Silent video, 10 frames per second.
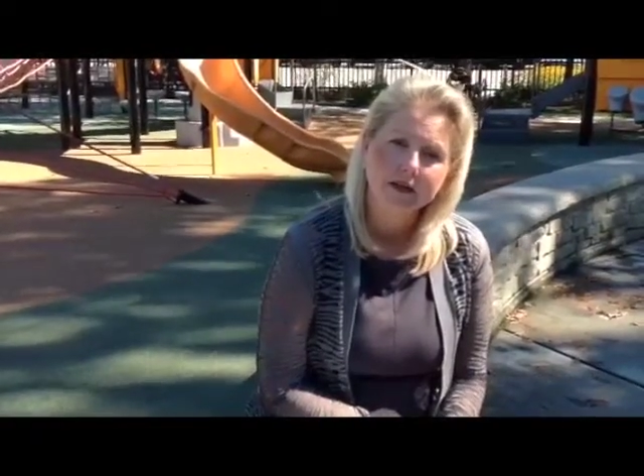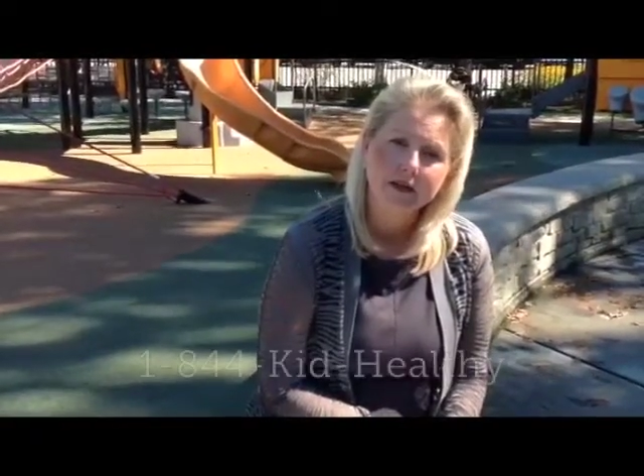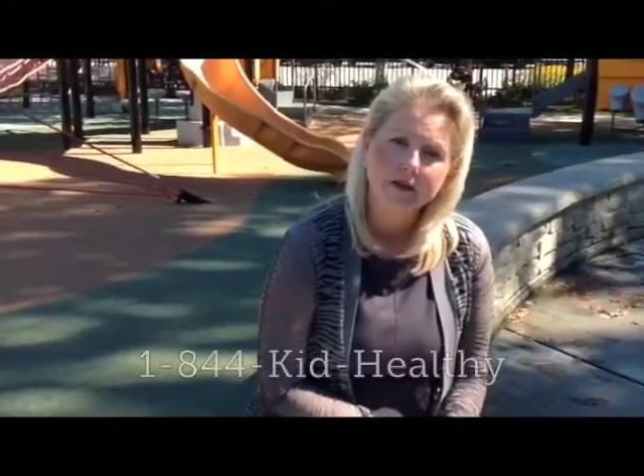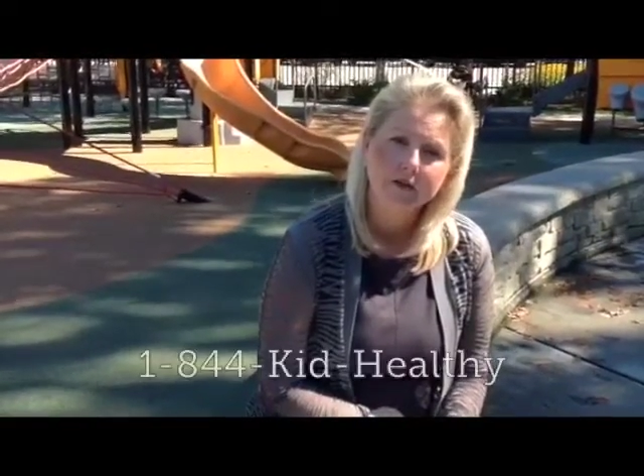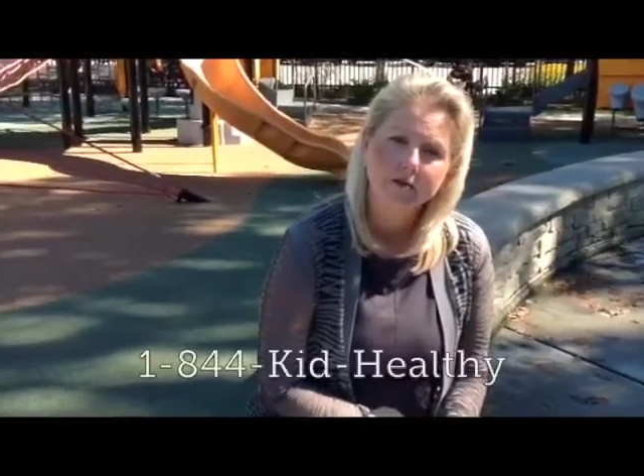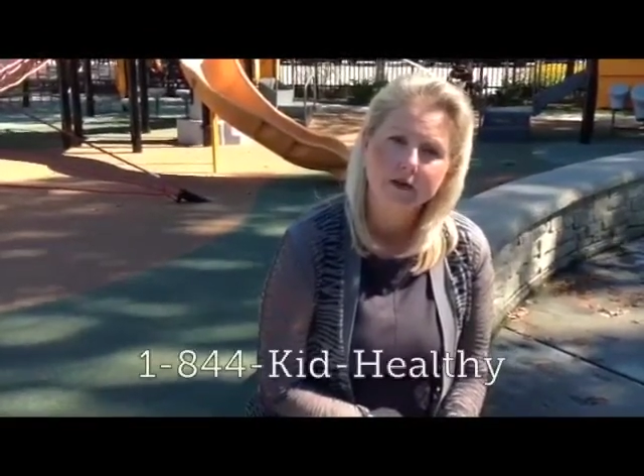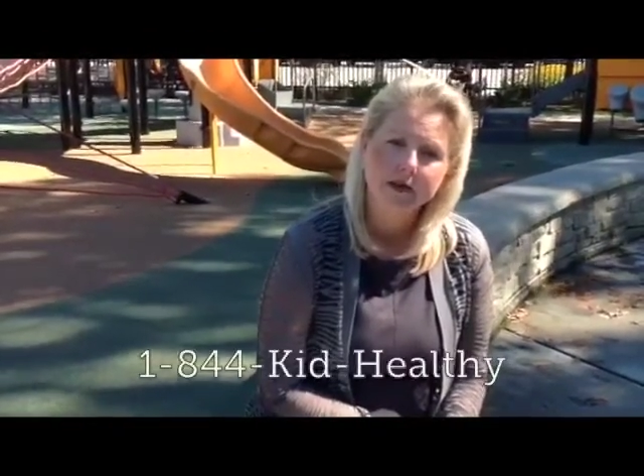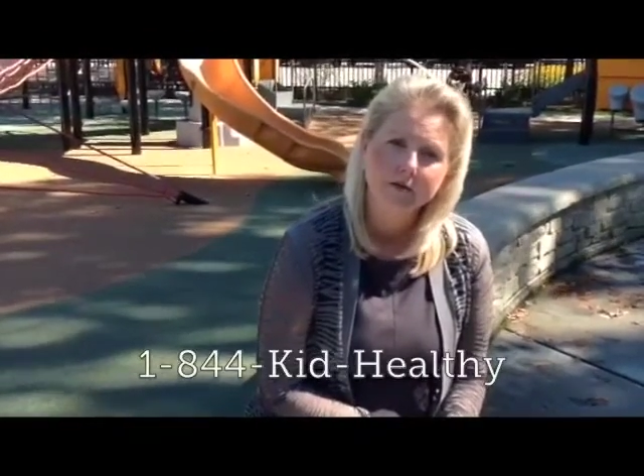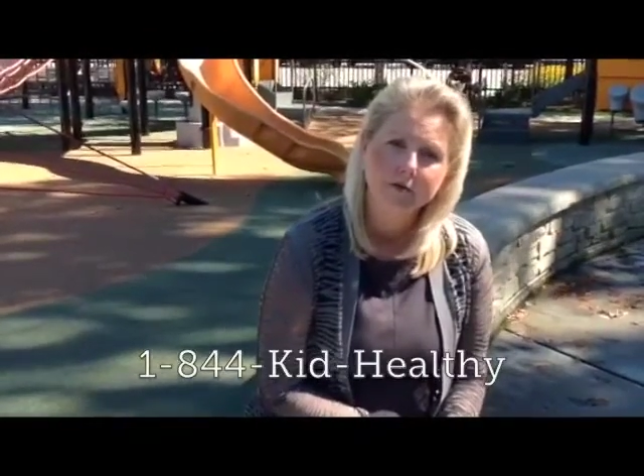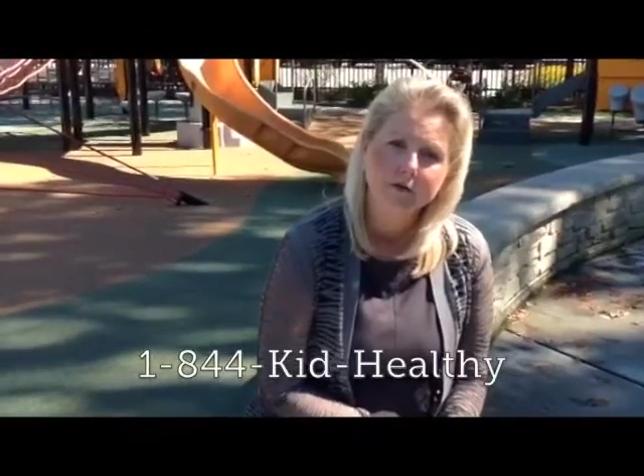need to
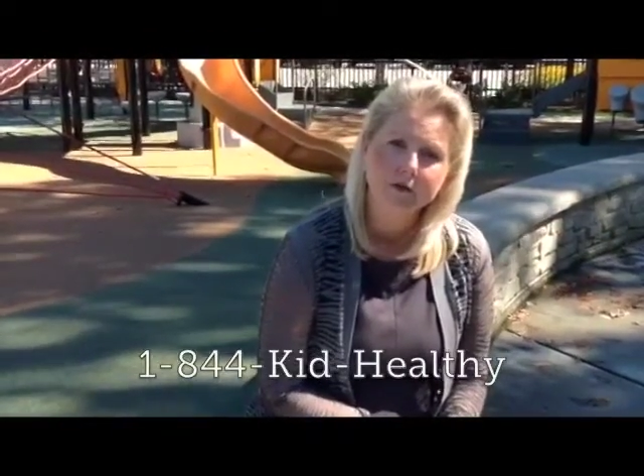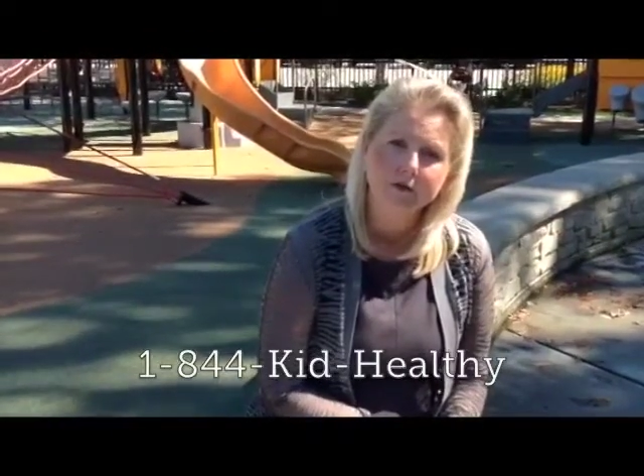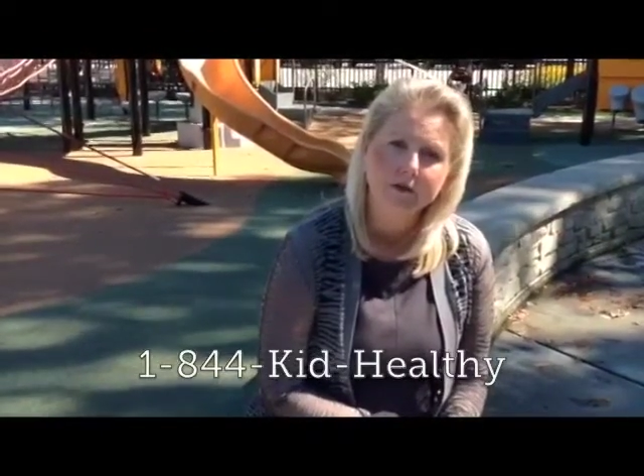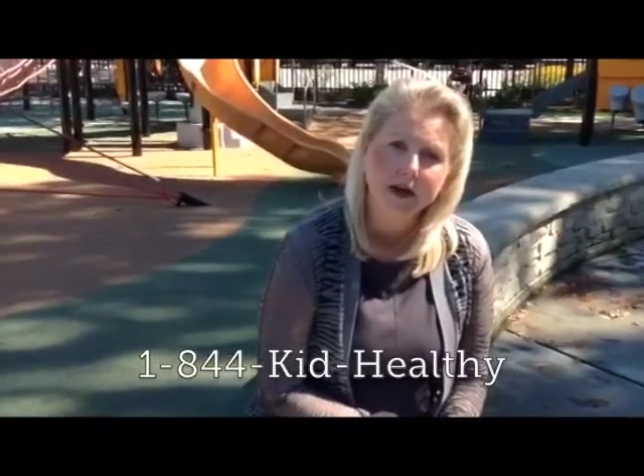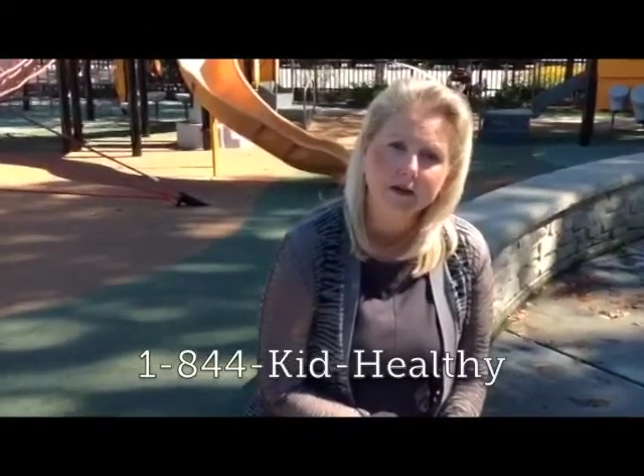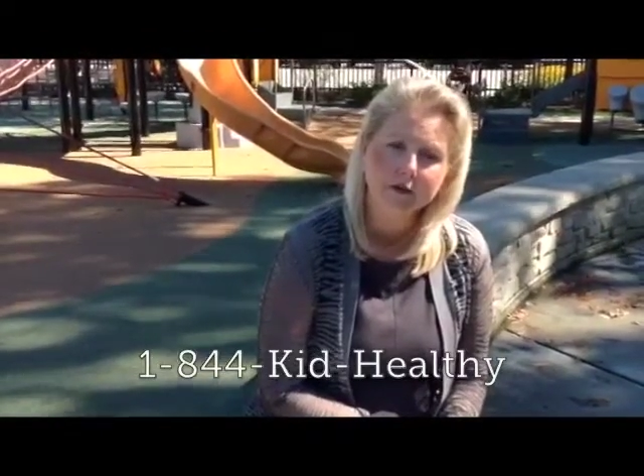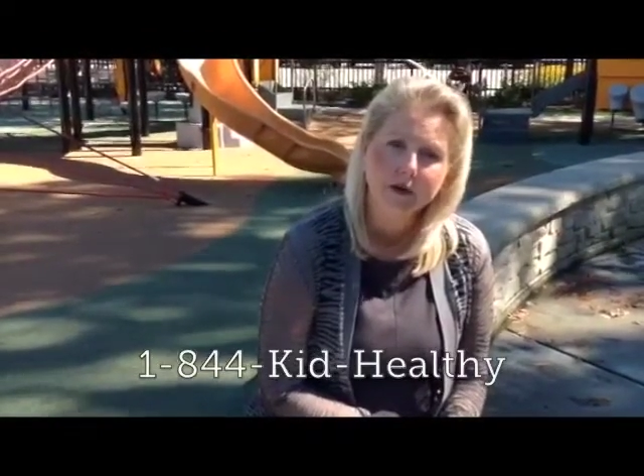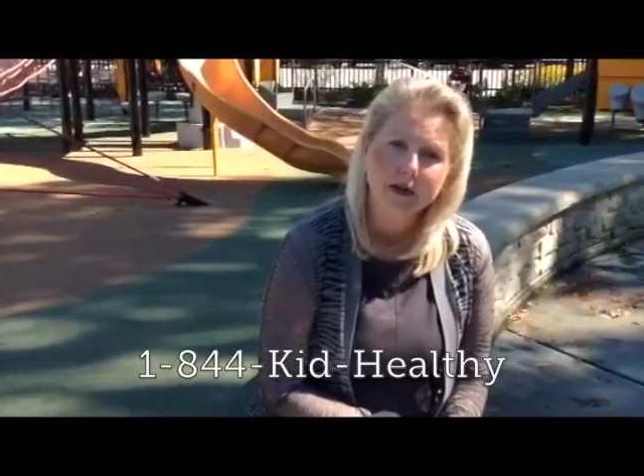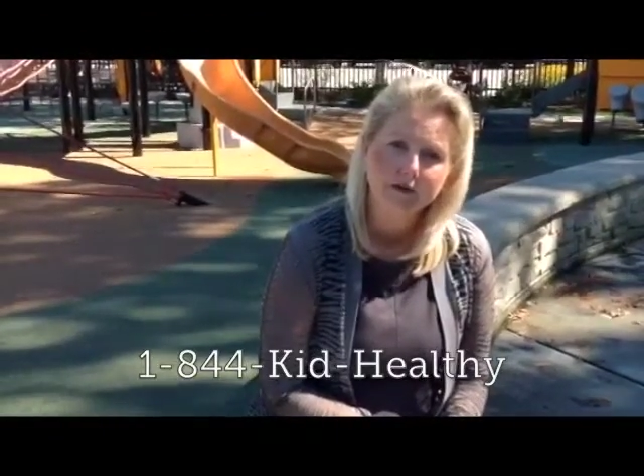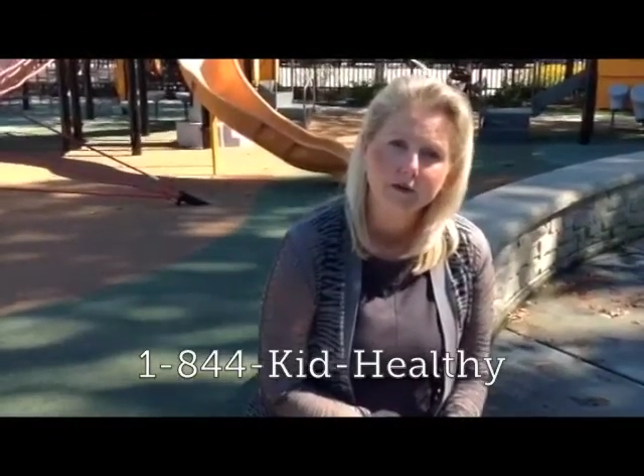be able to
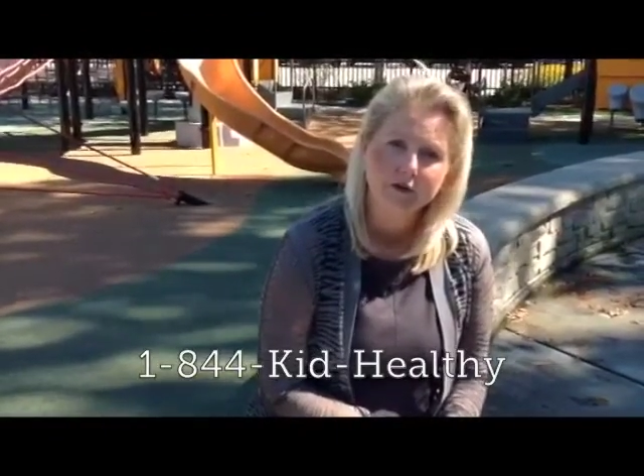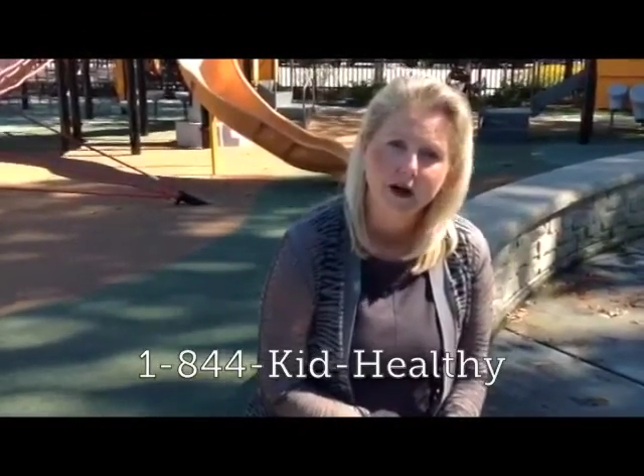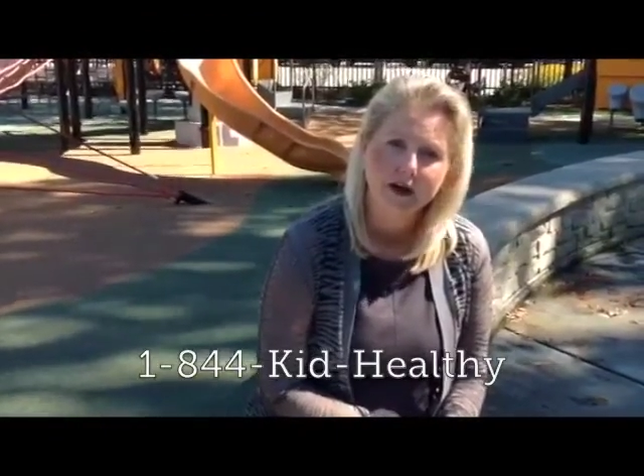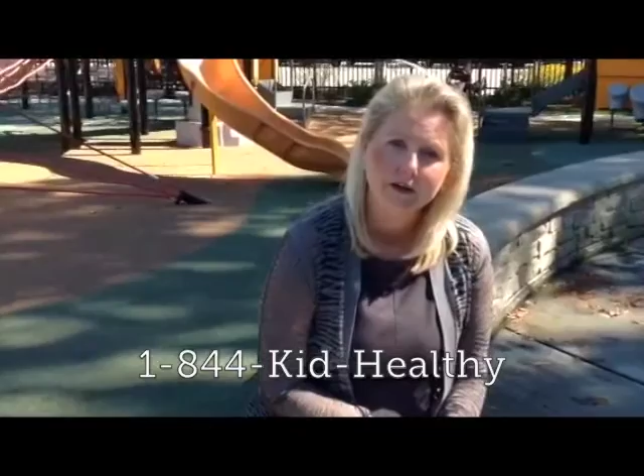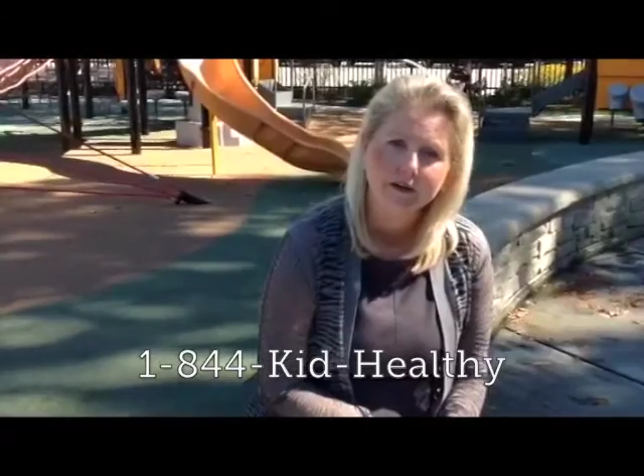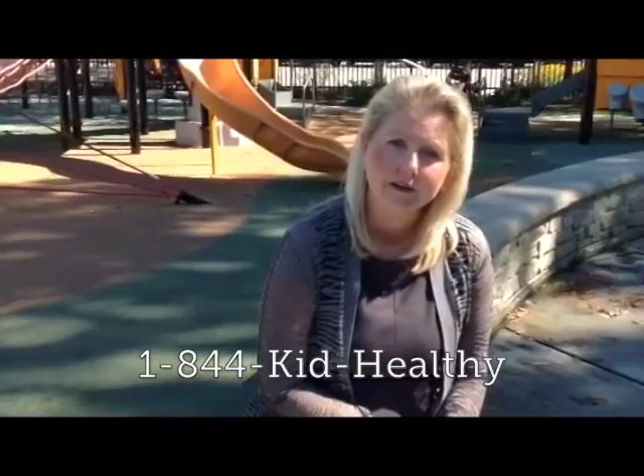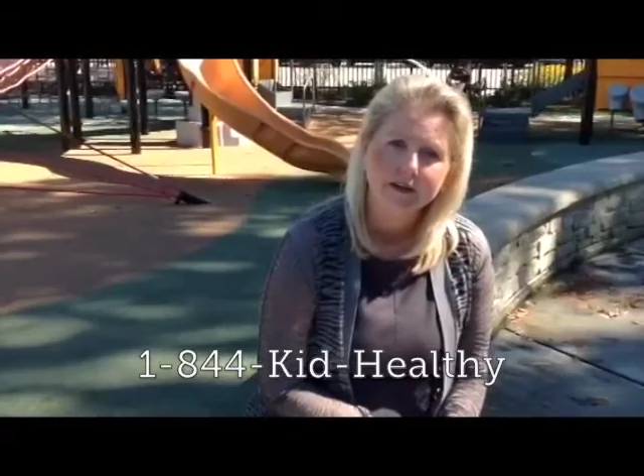evaluate your child